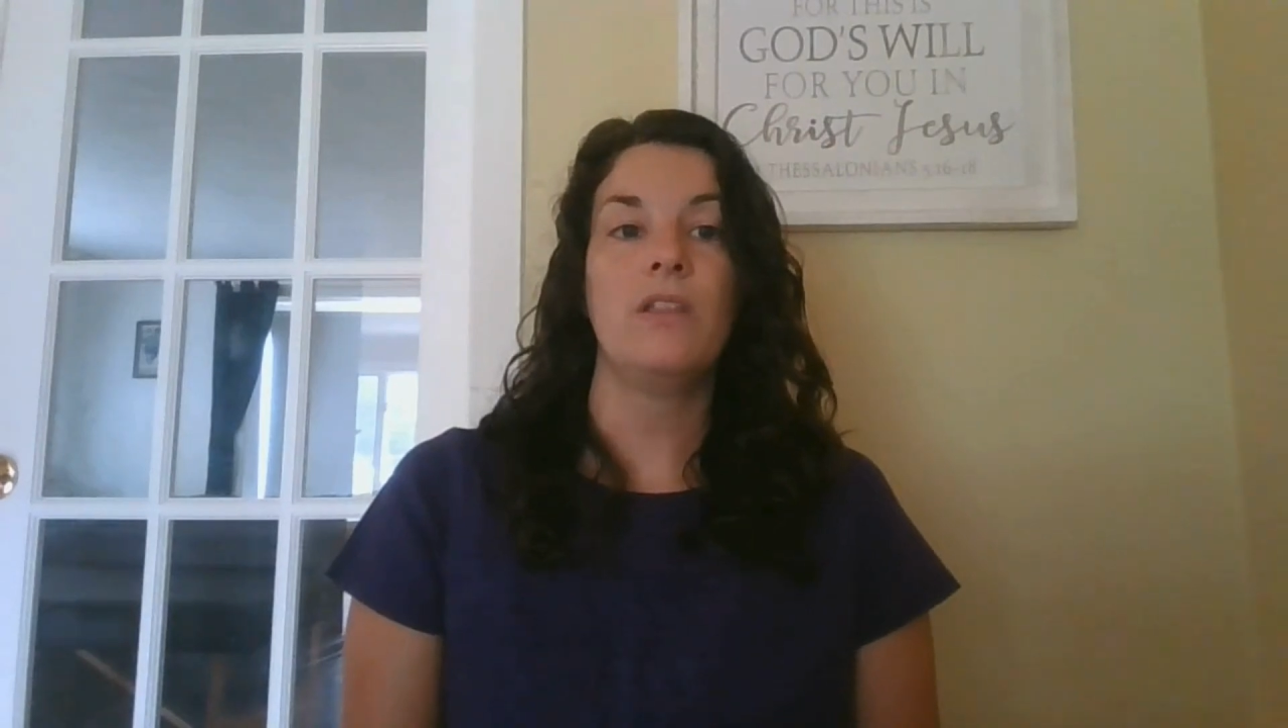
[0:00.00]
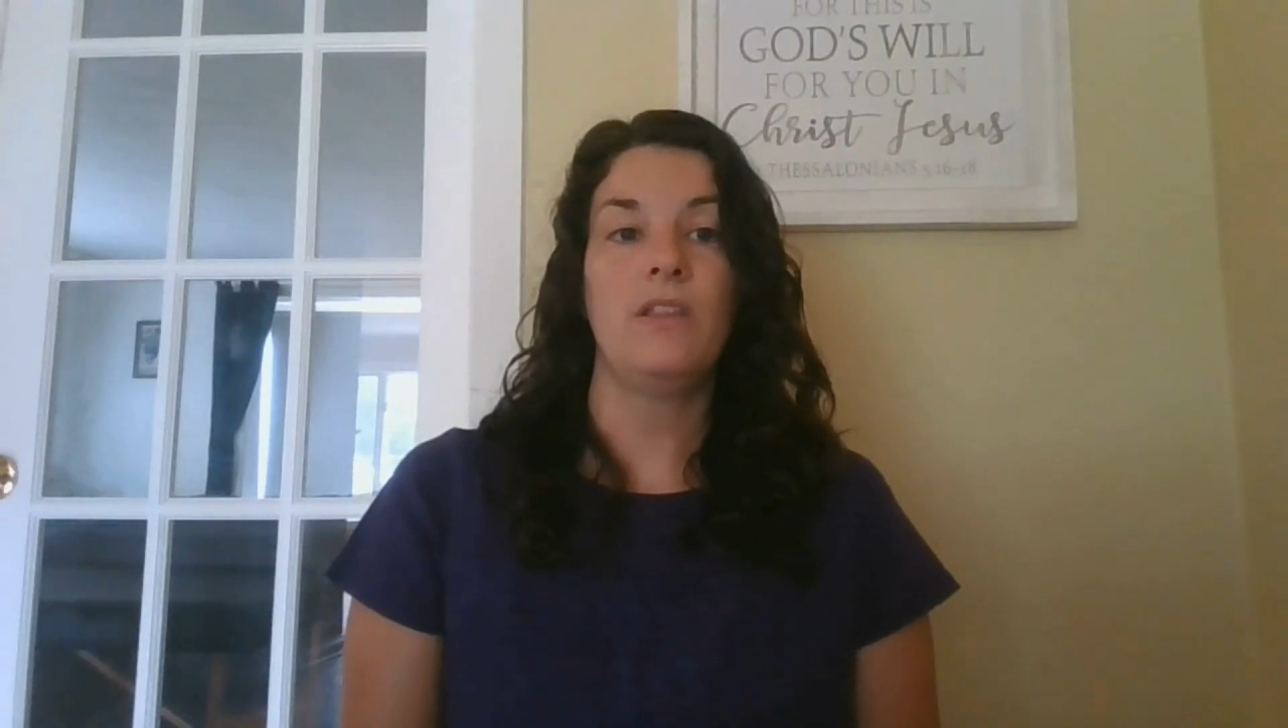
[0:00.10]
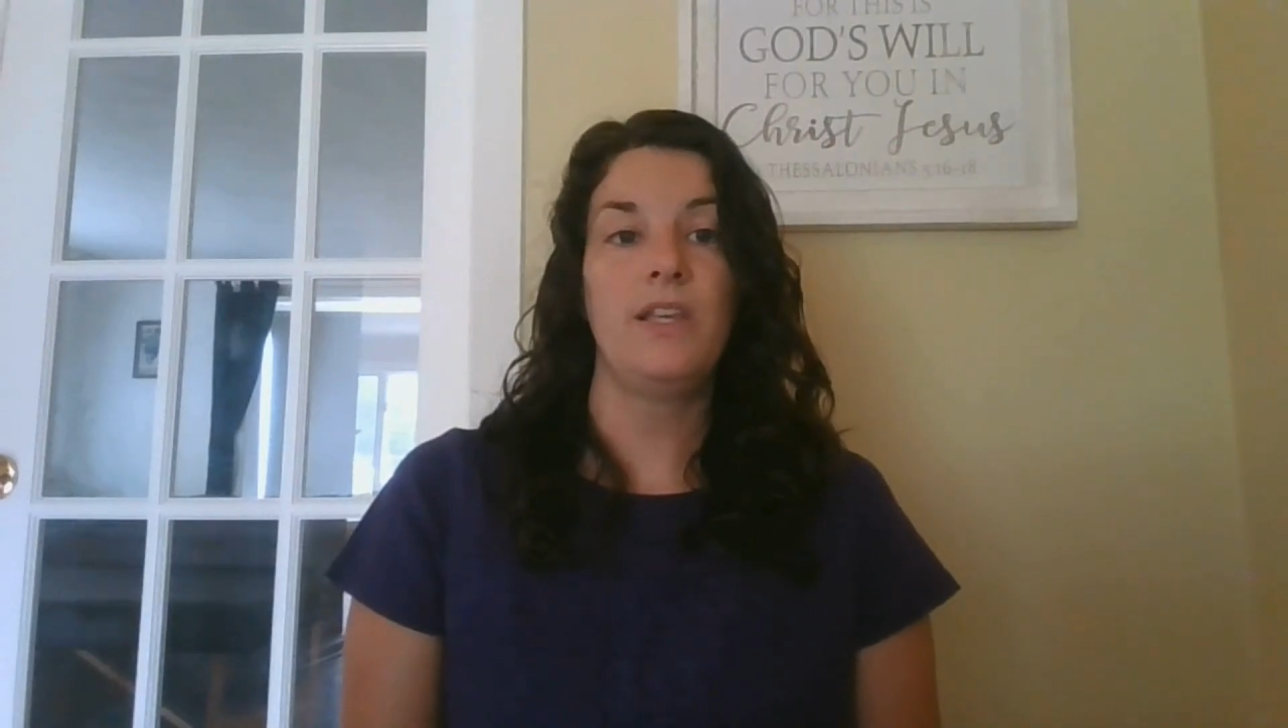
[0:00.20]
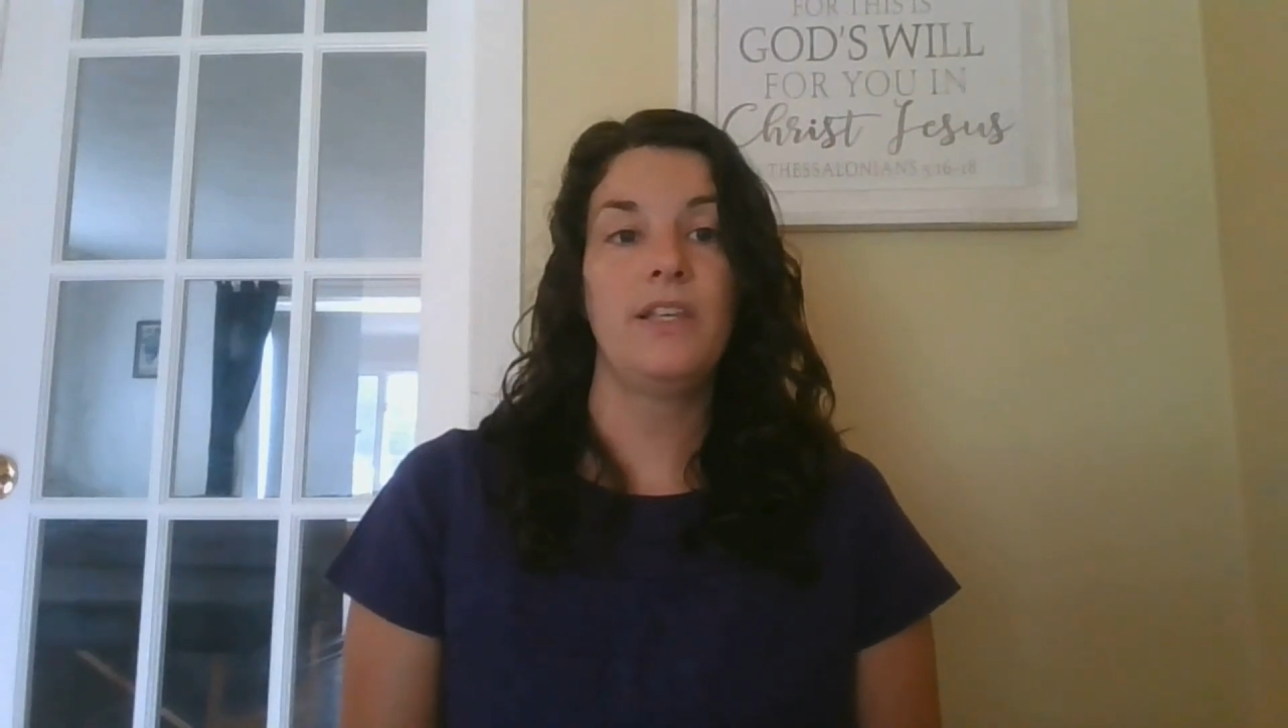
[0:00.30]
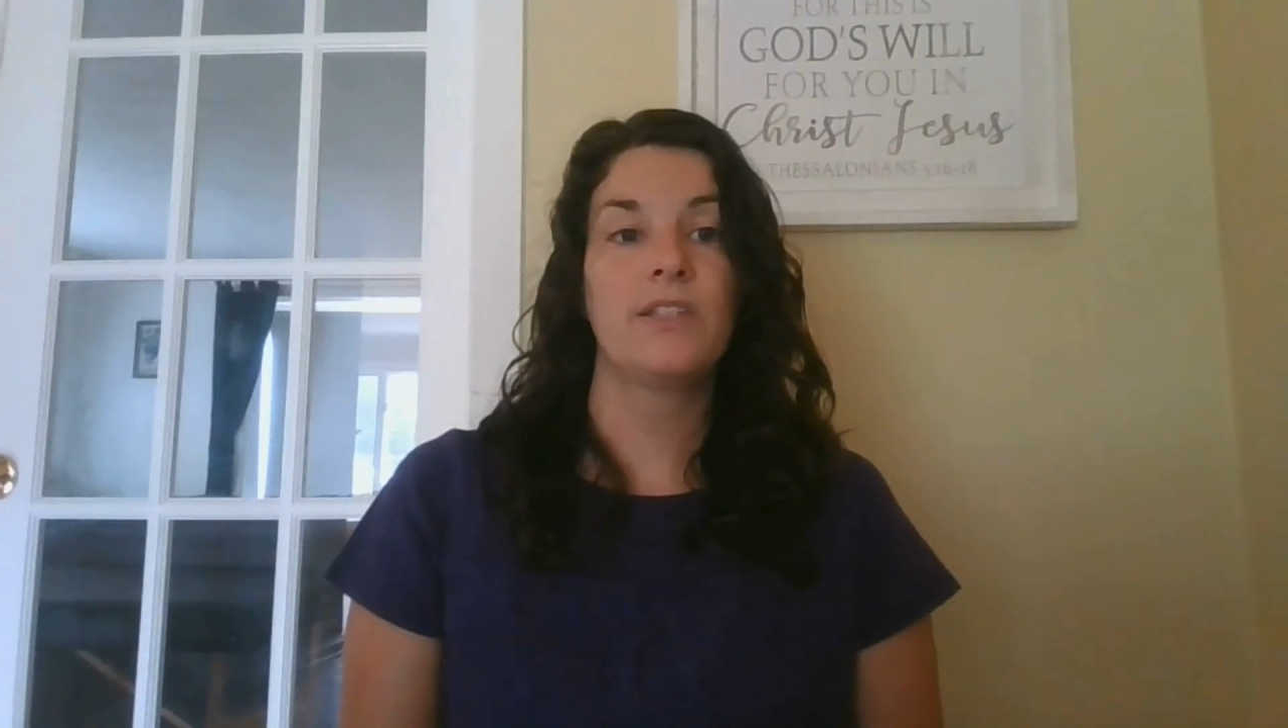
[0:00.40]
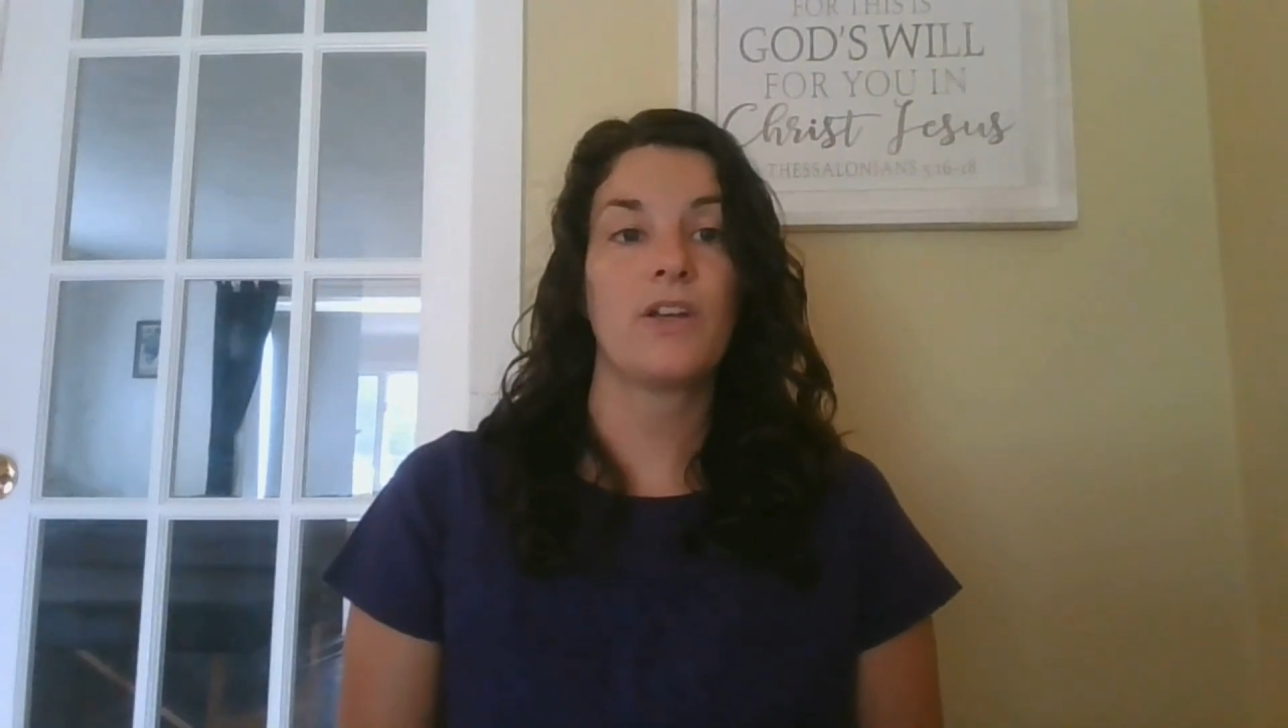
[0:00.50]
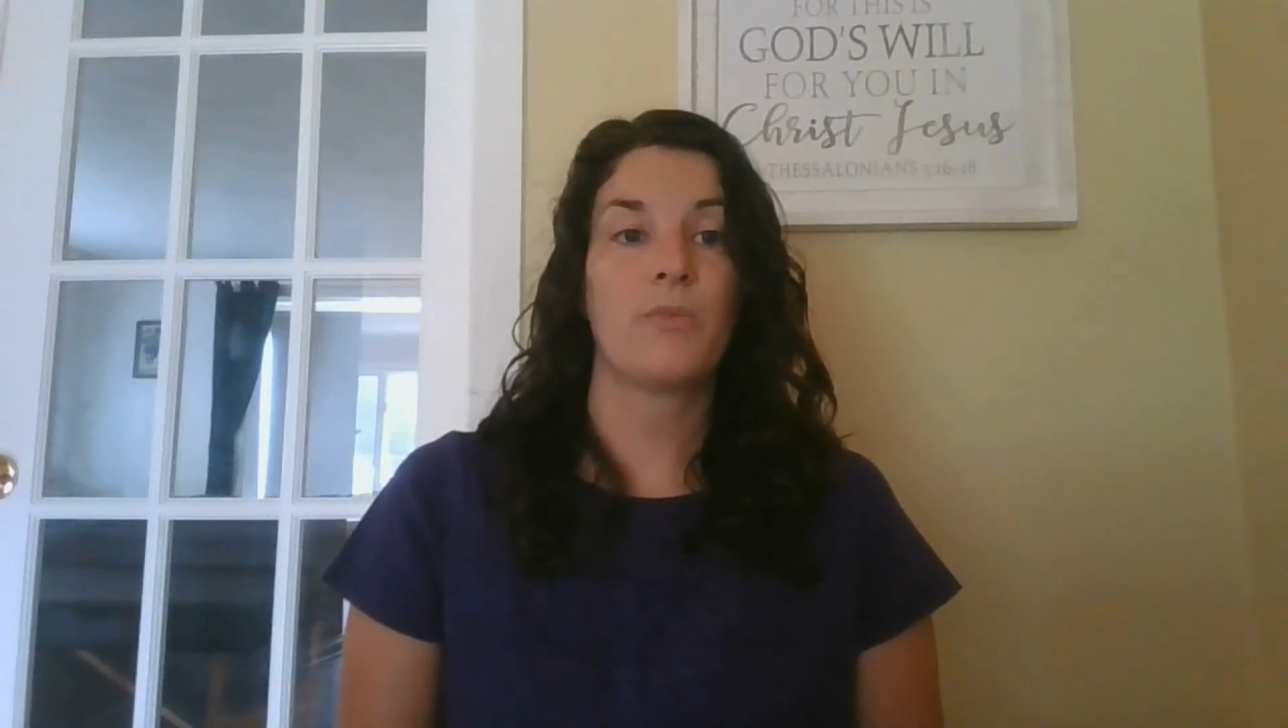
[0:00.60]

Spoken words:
These are the